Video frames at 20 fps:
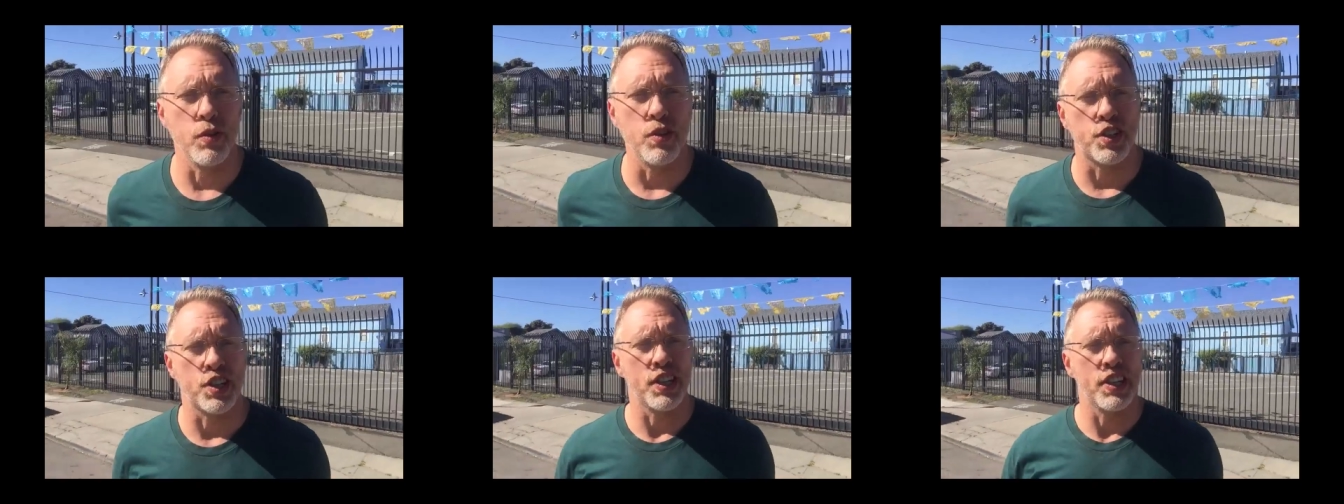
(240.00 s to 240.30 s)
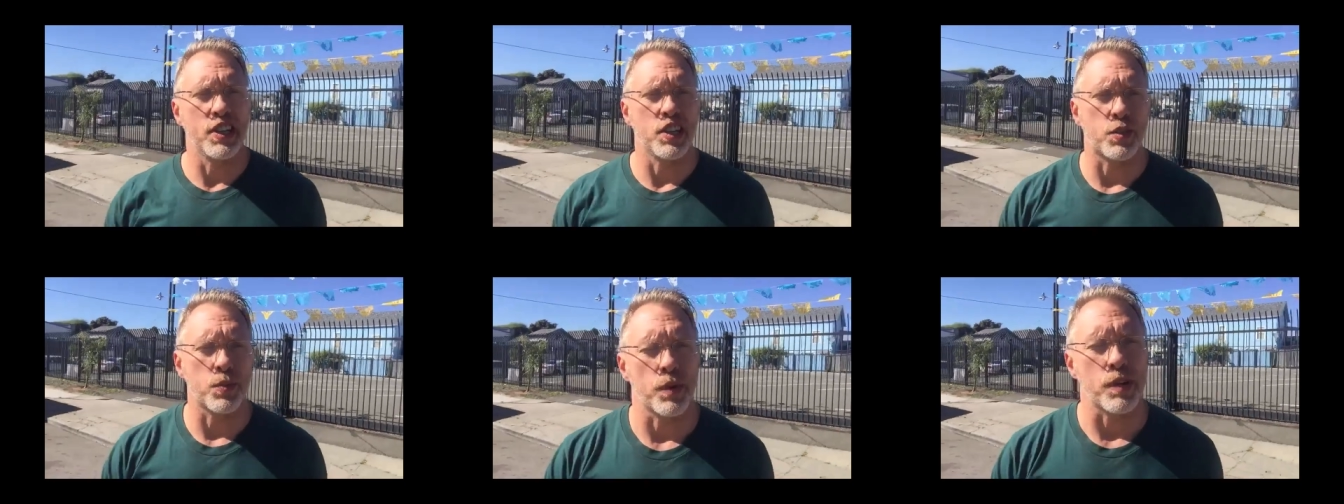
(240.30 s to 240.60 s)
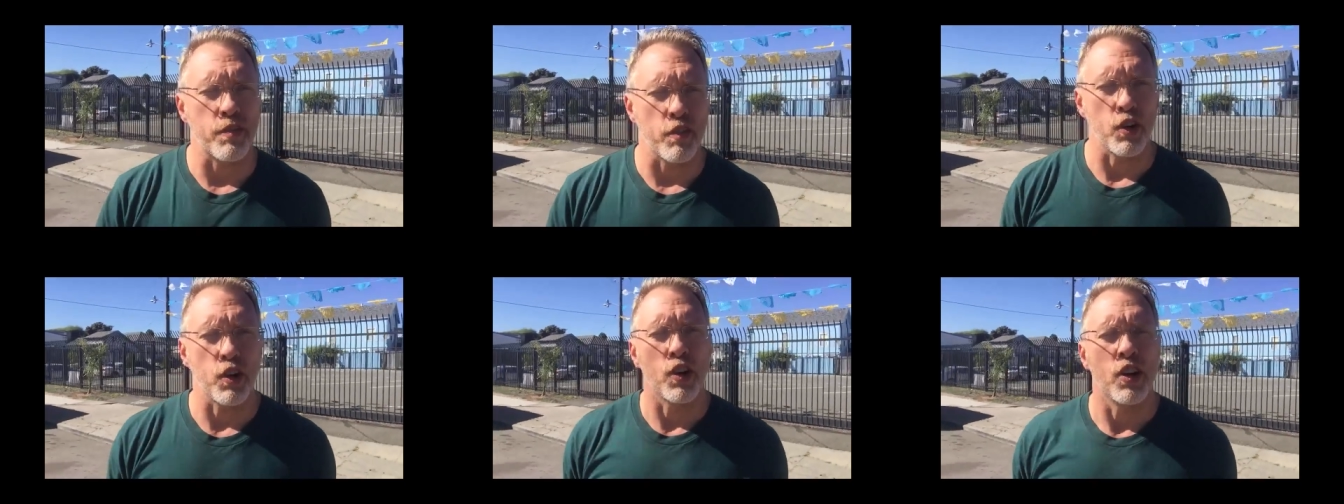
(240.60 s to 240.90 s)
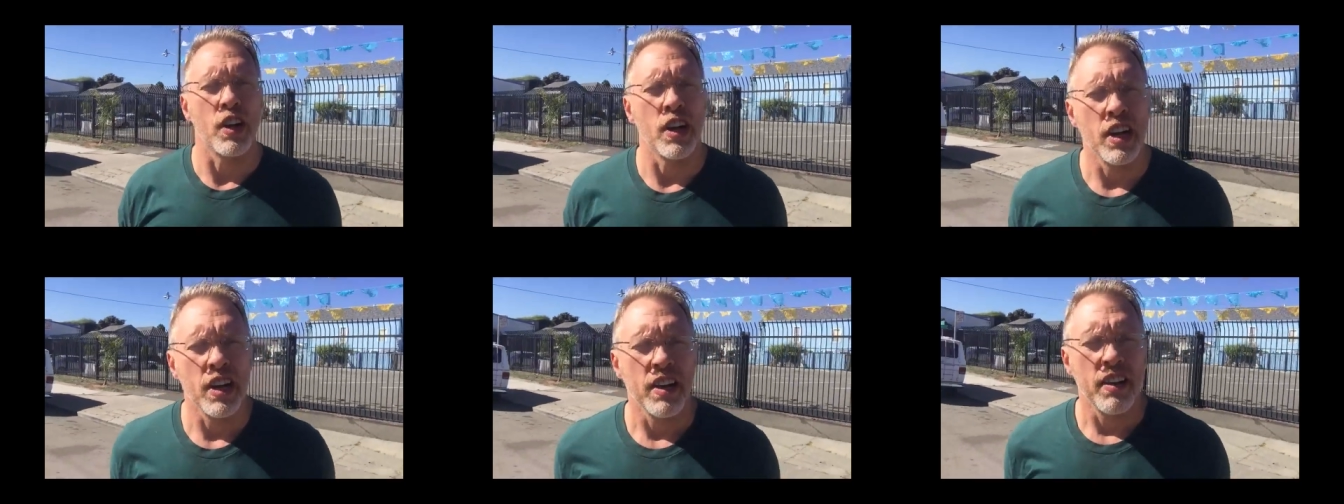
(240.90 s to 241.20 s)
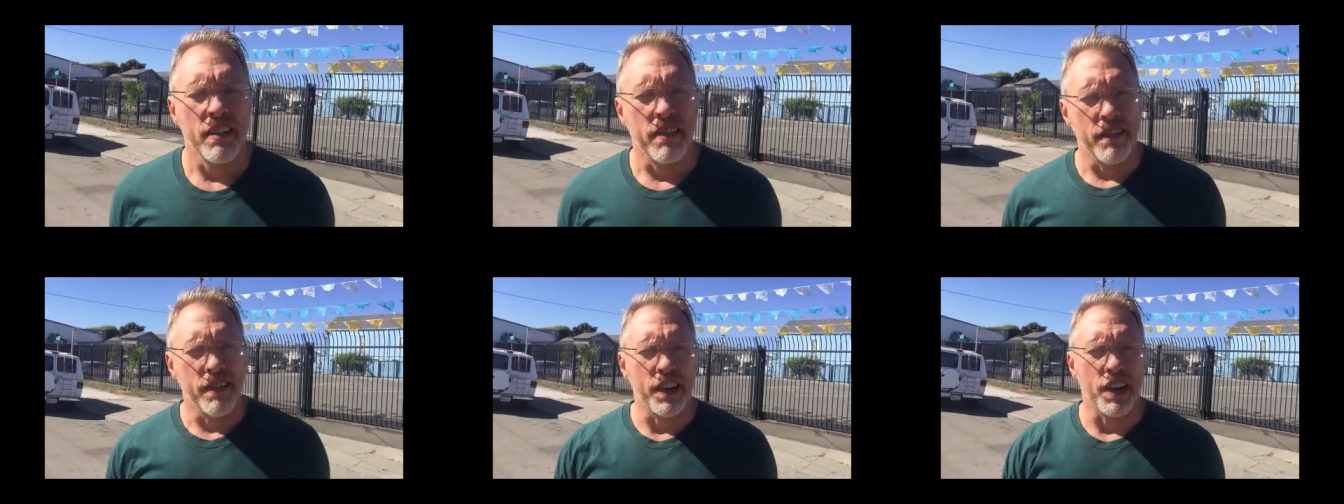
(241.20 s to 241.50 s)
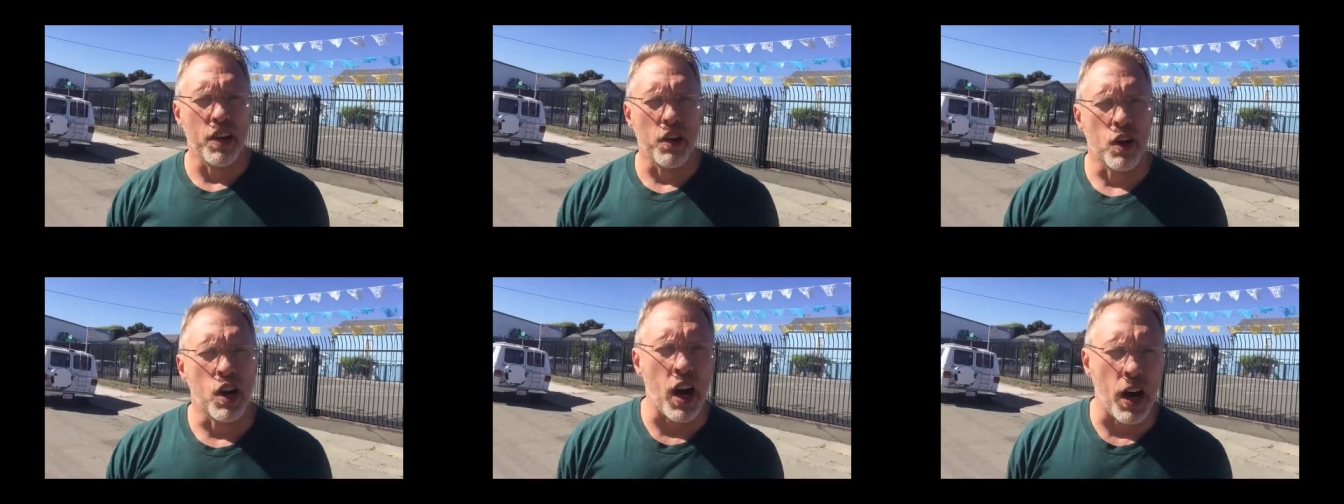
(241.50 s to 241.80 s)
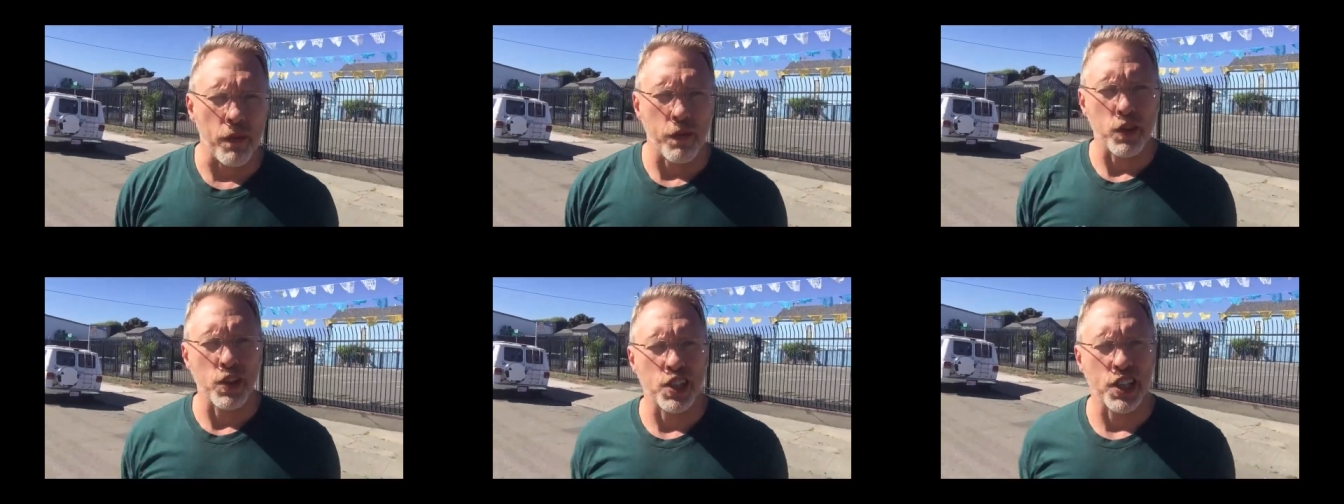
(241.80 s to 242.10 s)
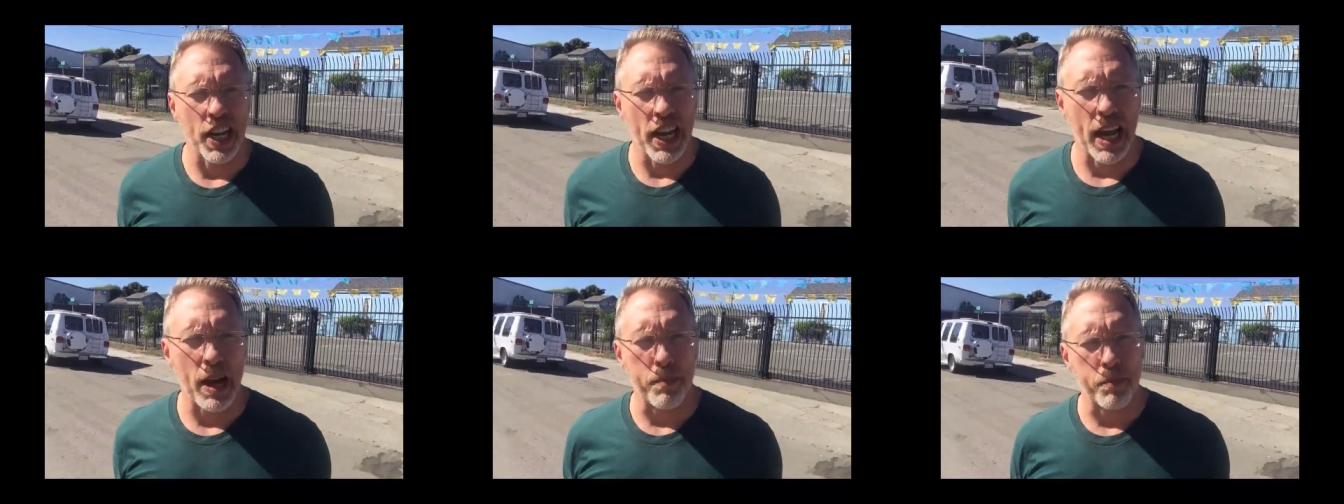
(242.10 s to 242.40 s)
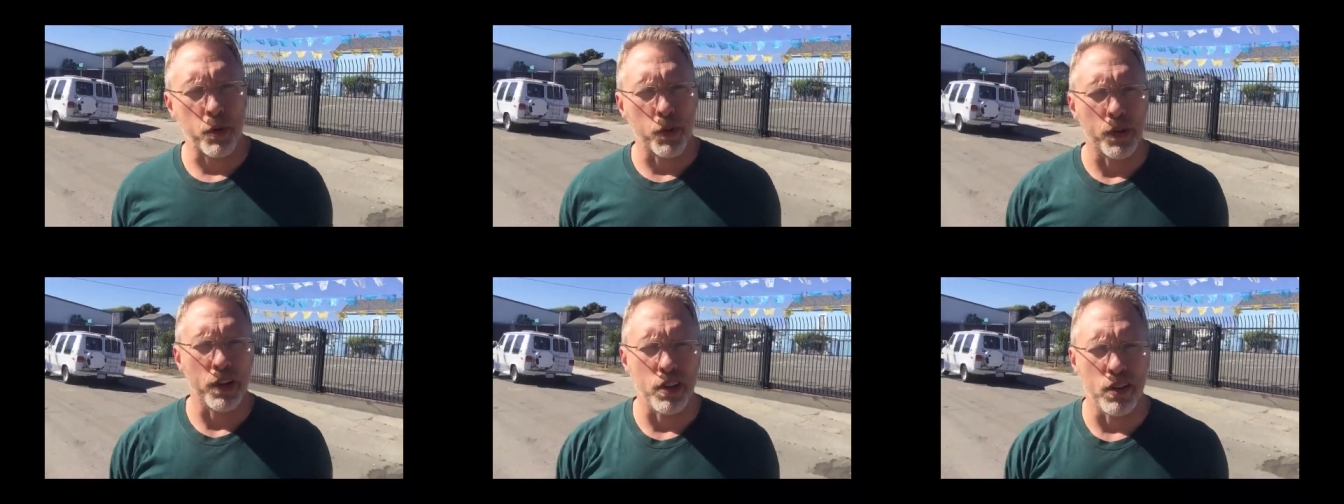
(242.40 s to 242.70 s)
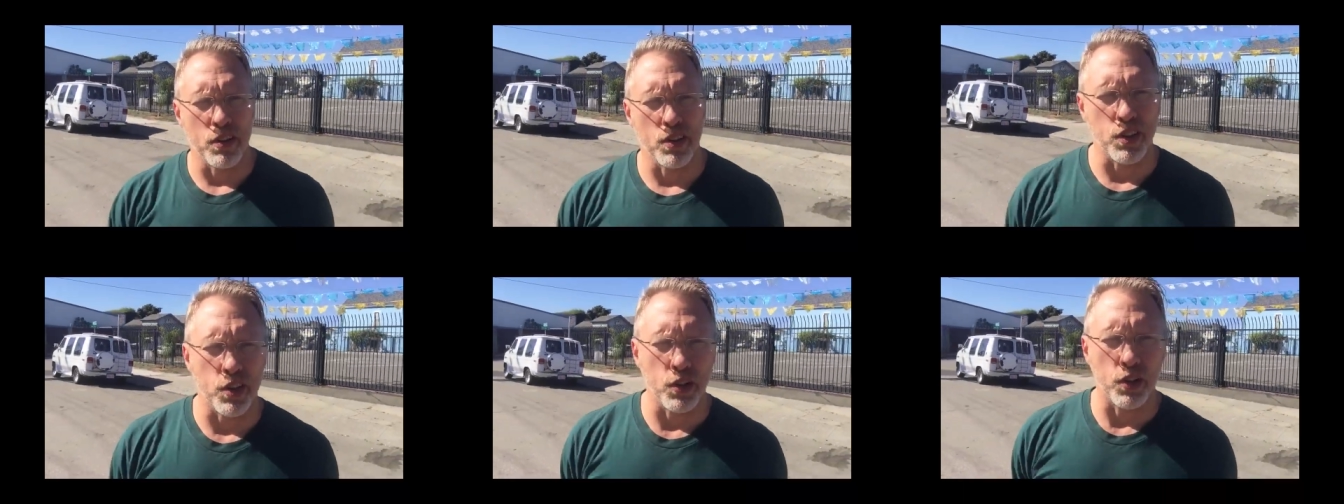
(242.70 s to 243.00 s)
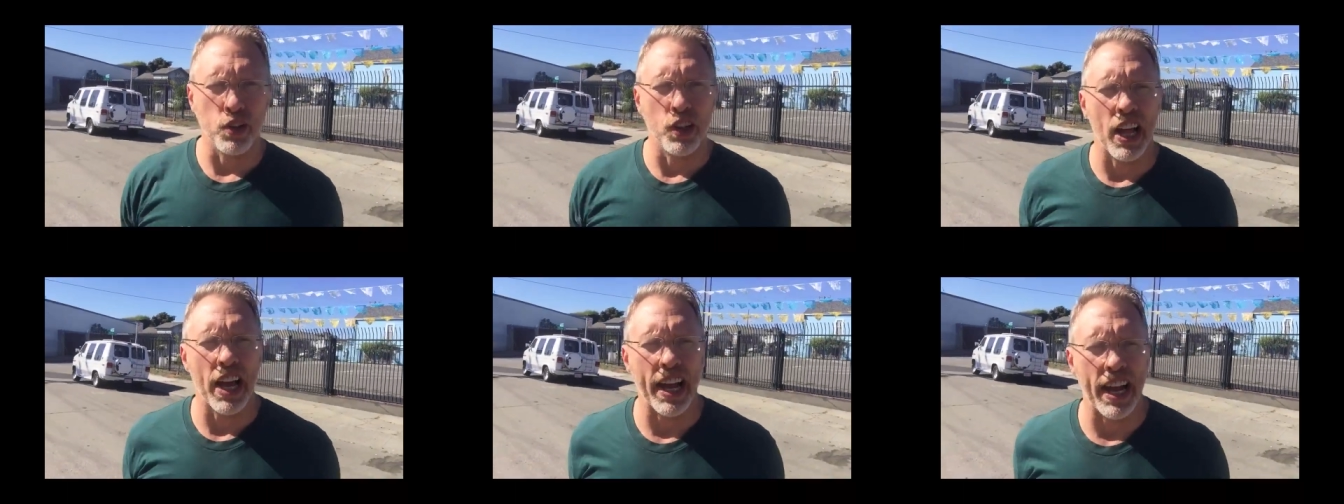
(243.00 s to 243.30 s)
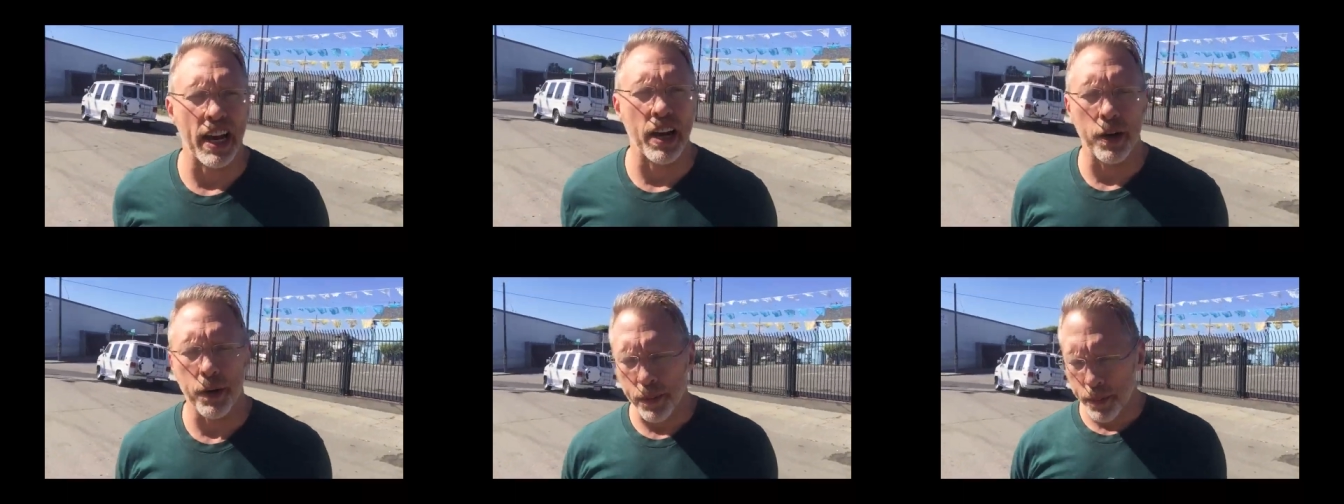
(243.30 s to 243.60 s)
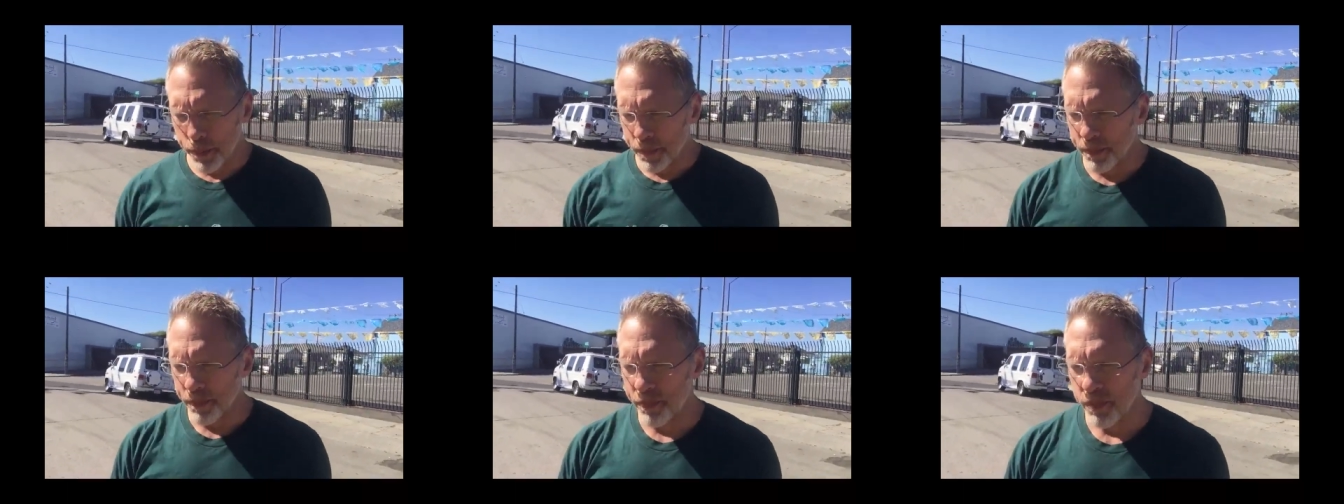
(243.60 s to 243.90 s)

Blue Jeans, whatever video conferencing app you use, Google Hangout.